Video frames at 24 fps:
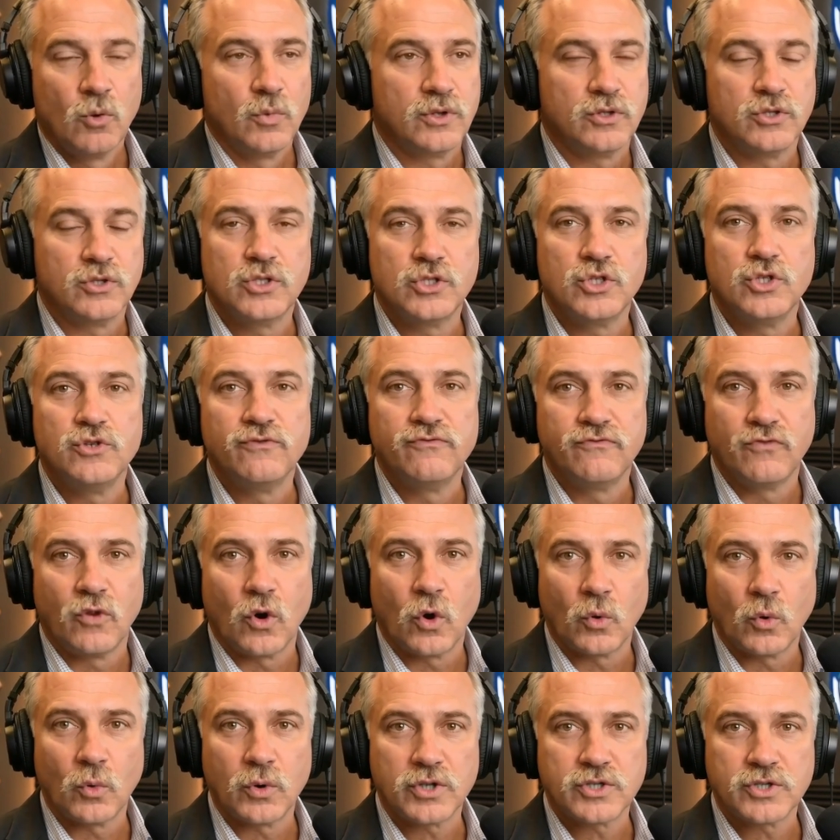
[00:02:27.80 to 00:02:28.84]
with the 2
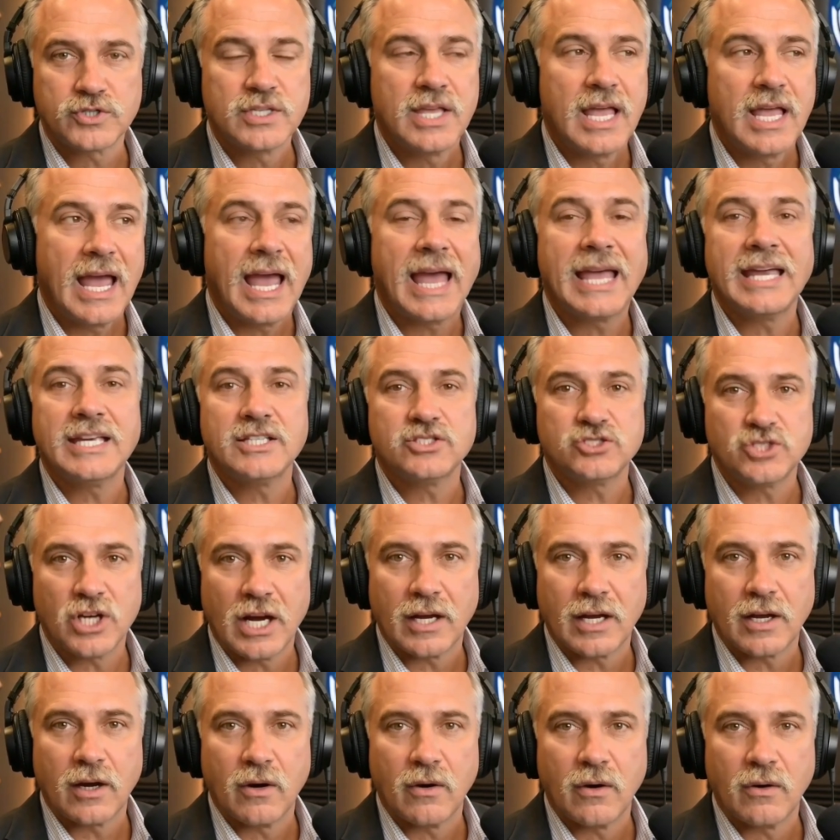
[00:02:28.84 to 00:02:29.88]
forwards, Edin
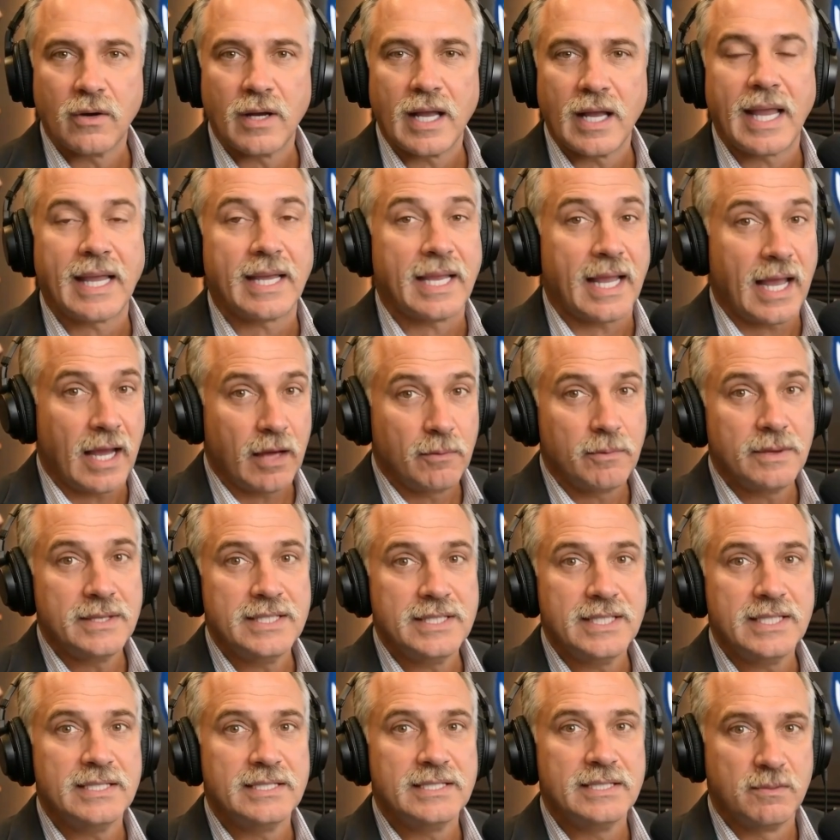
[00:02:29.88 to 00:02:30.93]
Dzeko and
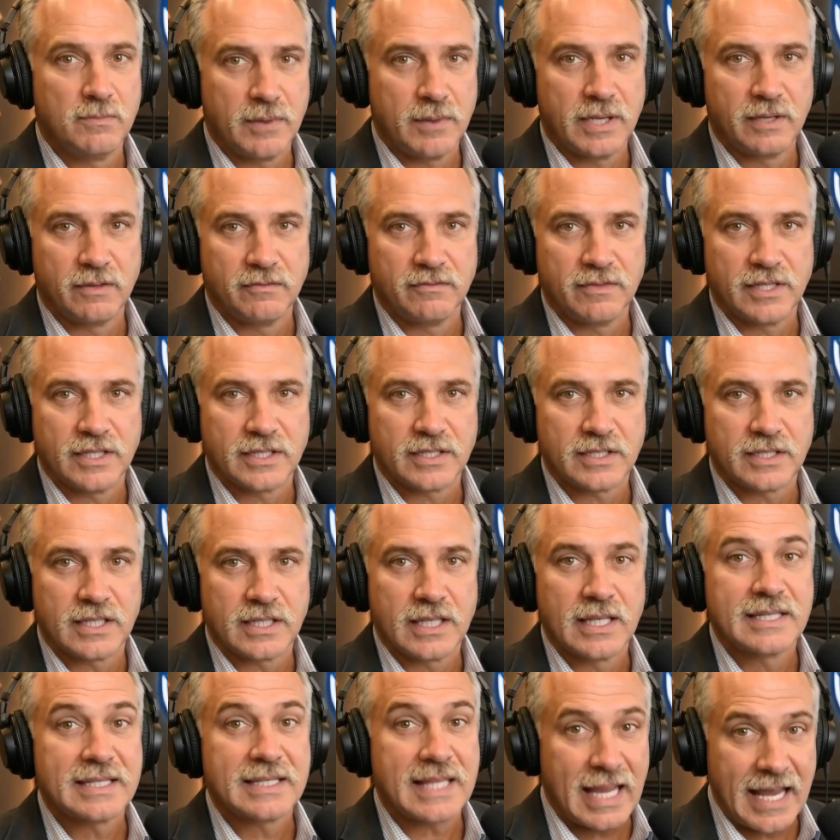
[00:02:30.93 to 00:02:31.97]
Ermedin Demirovic,
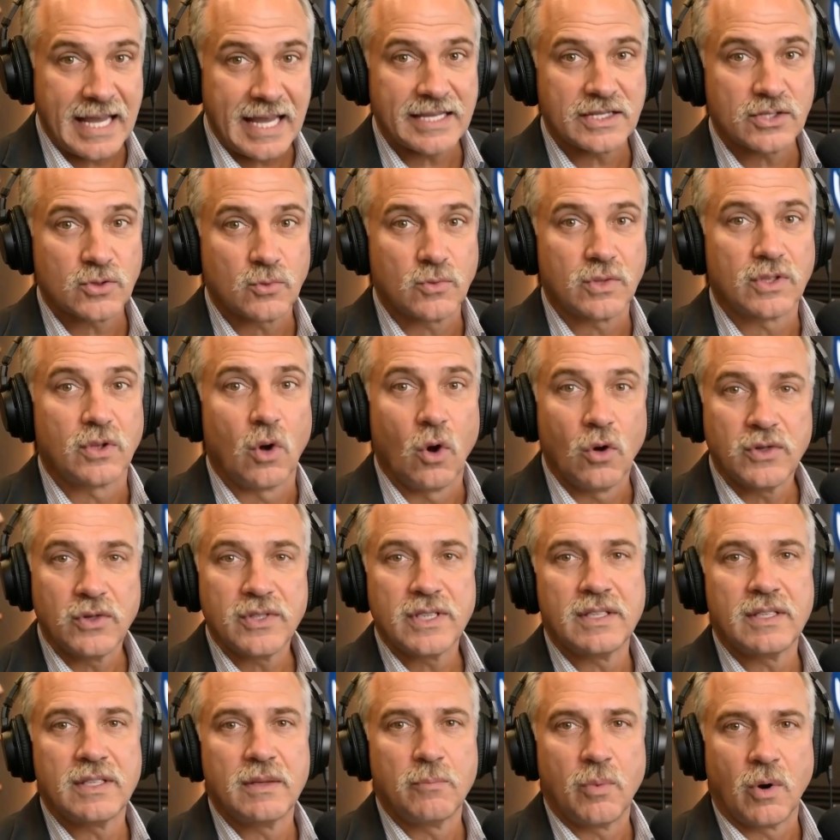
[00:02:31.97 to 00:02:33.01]
tasked with
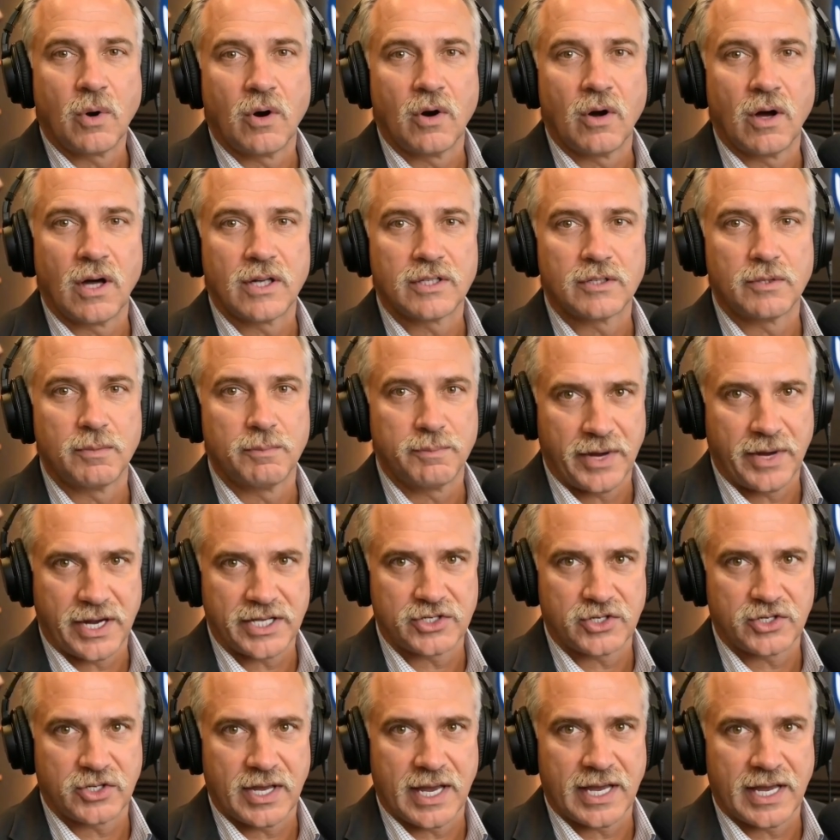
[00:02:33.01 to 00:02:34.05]
holding the ball under
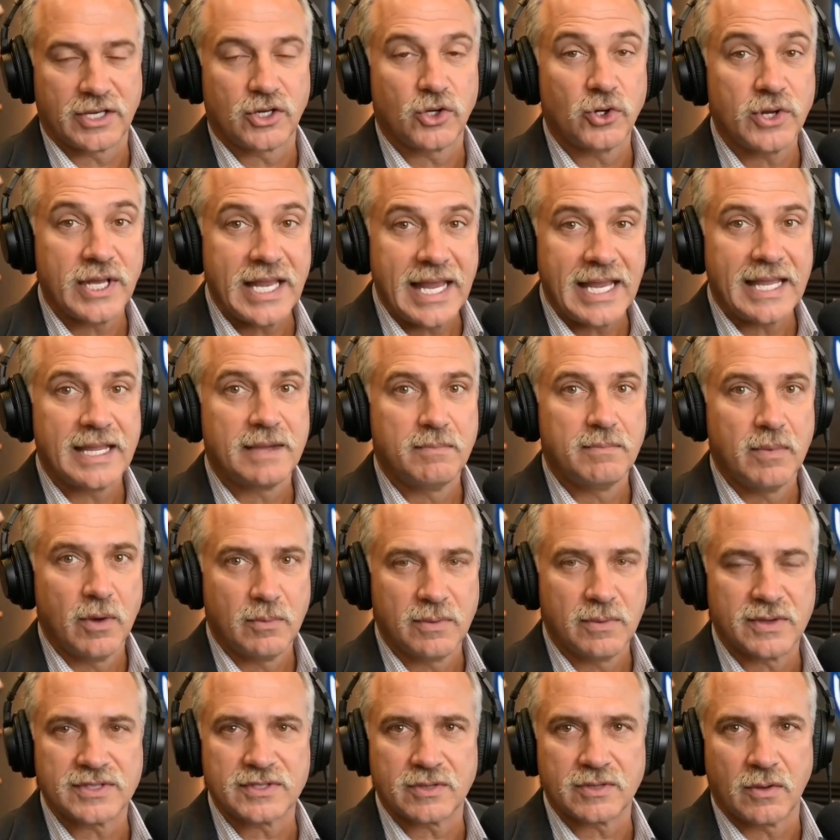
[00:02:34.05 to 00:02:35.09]
pressure and creating
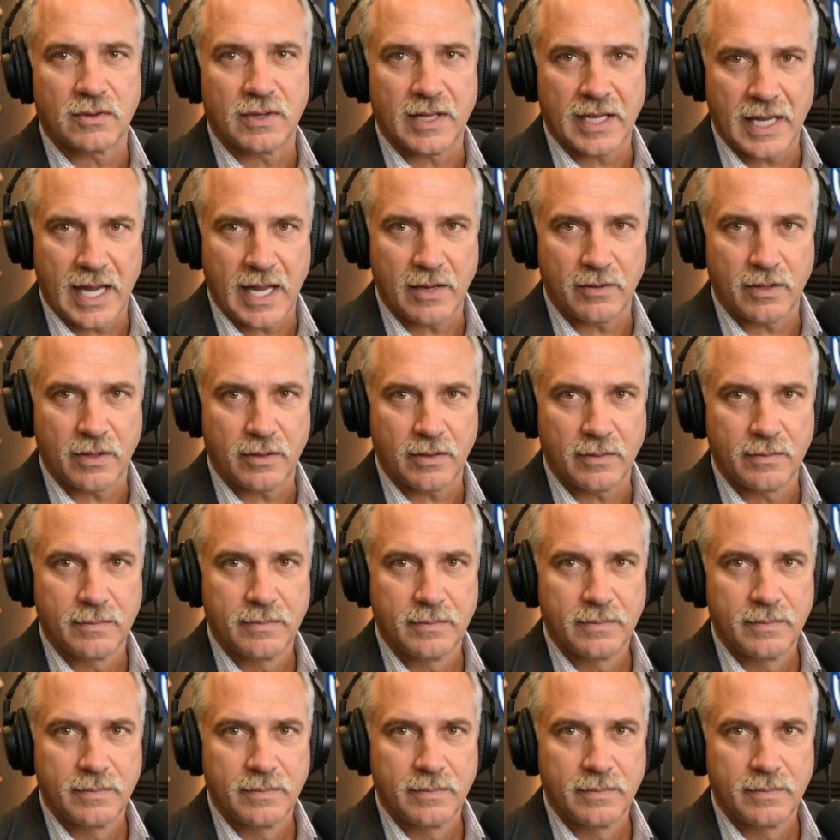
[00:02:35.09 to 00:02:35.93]
moments on the counter.